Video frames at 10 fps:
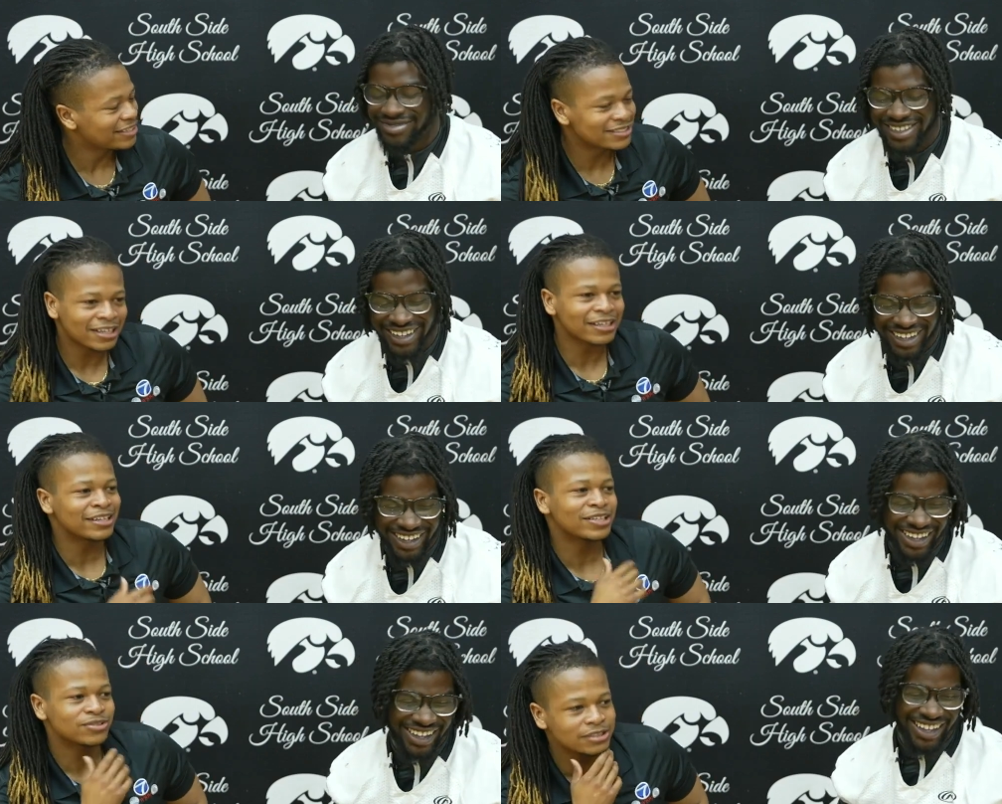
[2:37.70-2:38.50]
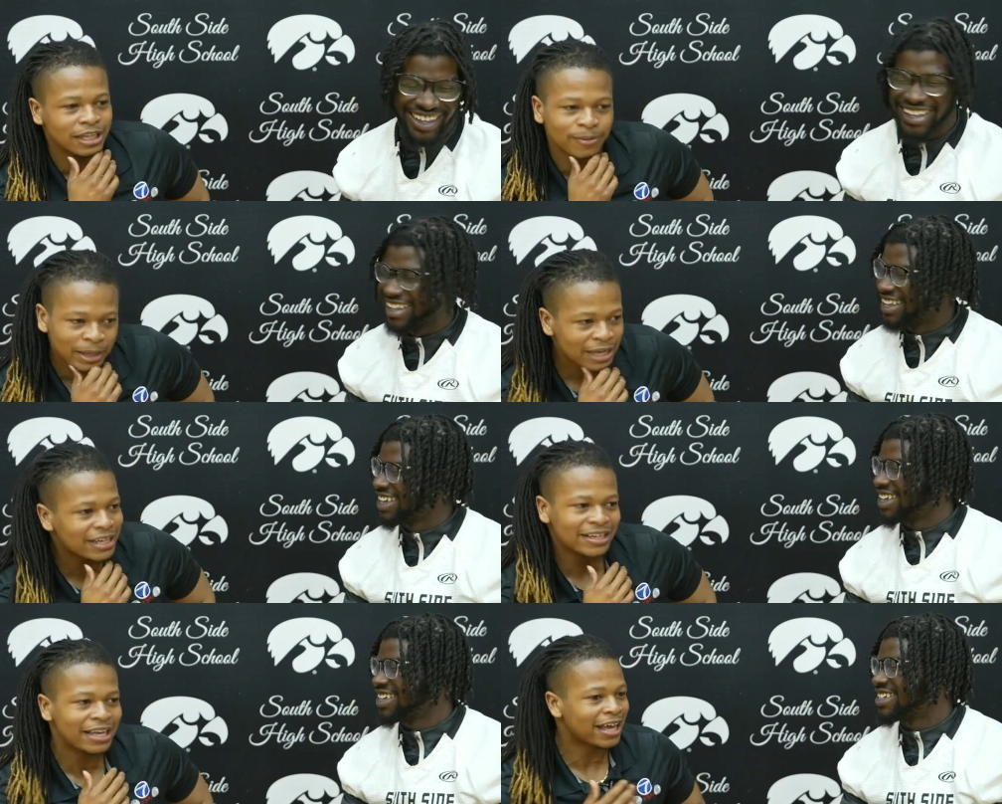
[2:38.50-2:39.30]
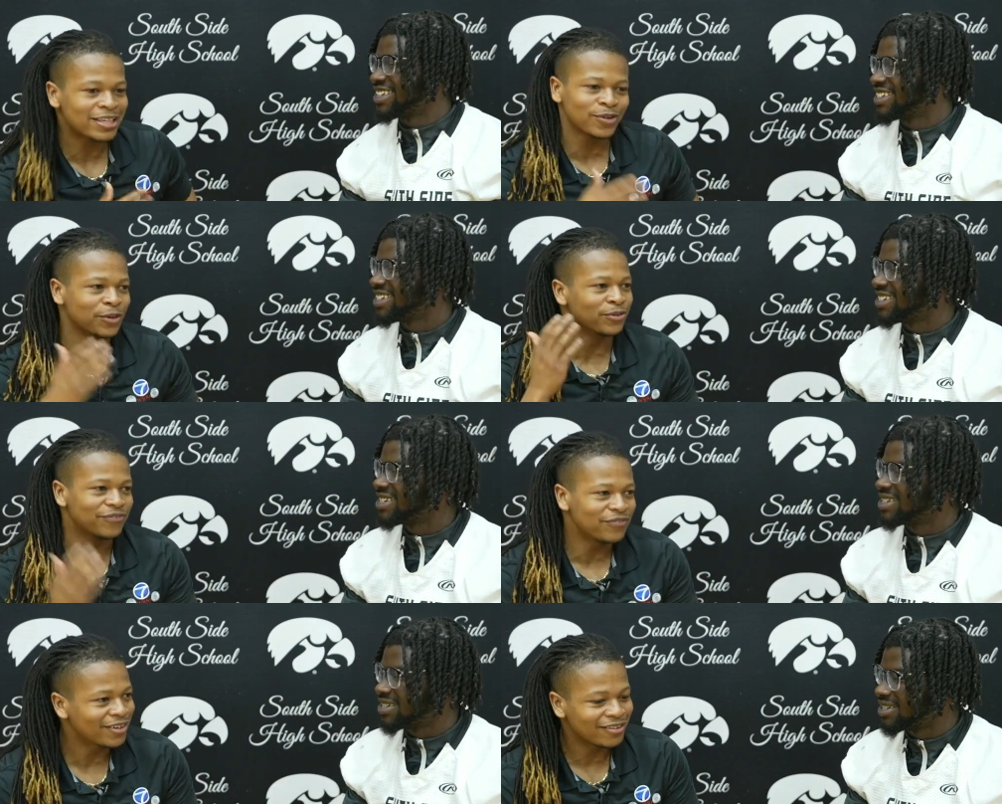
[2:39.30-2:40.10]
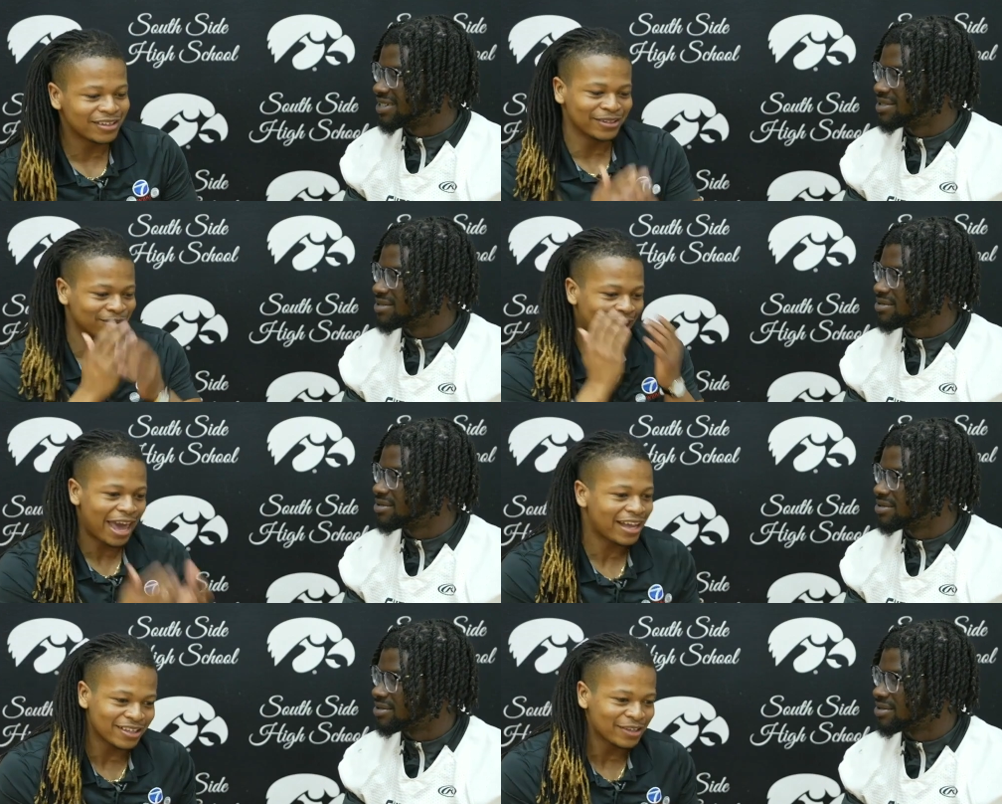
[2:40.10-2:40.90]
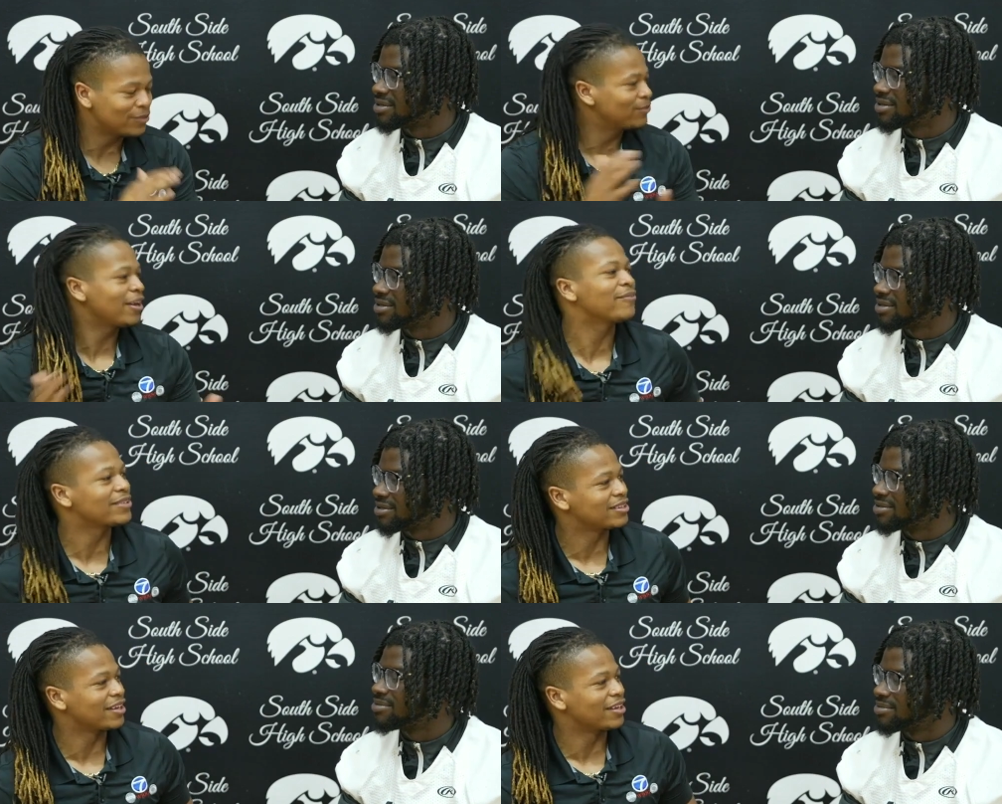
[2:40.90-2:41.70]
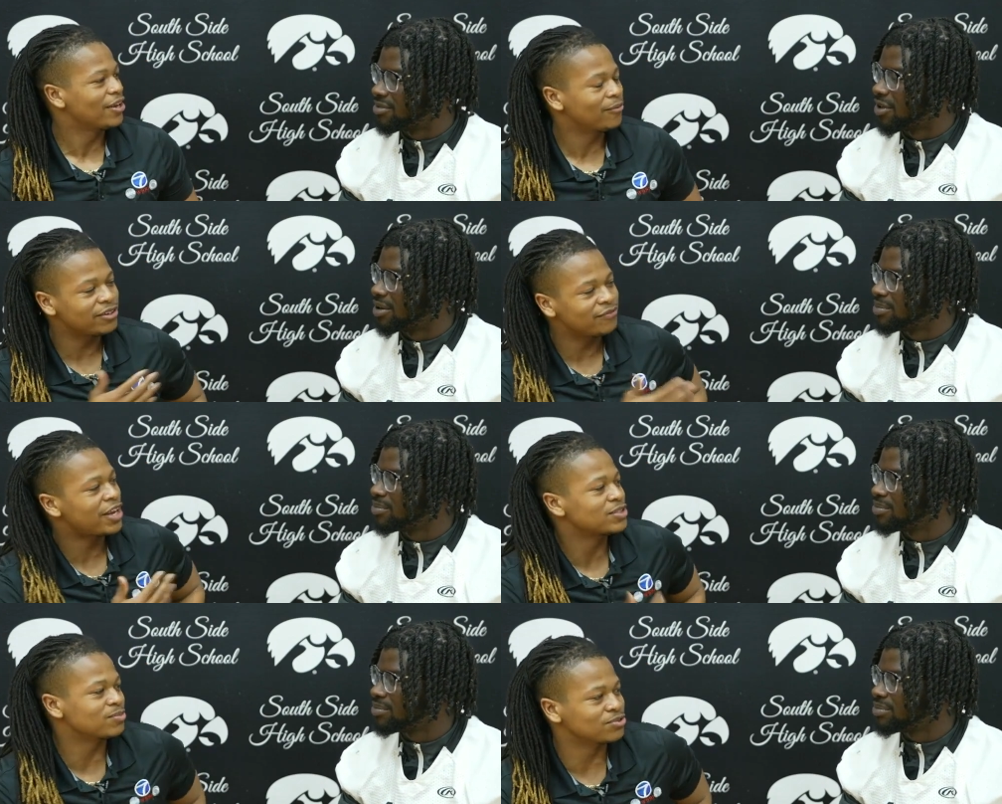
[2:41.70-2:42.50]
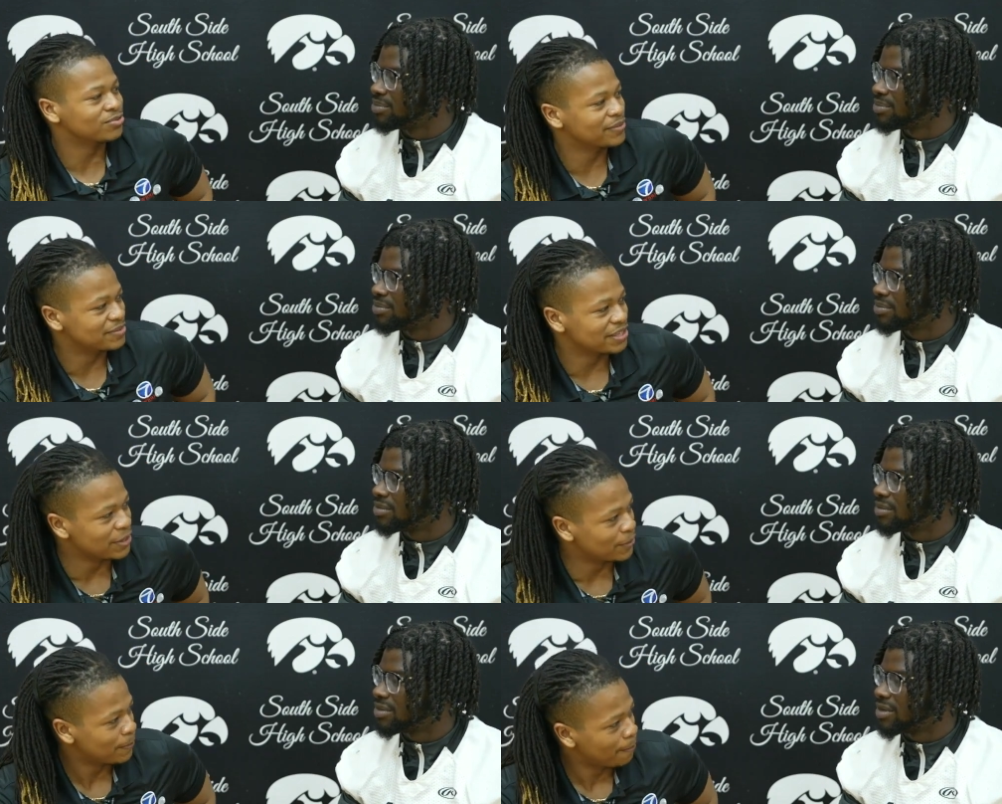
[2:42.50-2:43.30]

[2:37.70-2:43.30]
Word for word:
Speaker 1: He's looking at you, he's like, man, that guy's great on the field, he can do acting, he can do everything. What advice would you give to him?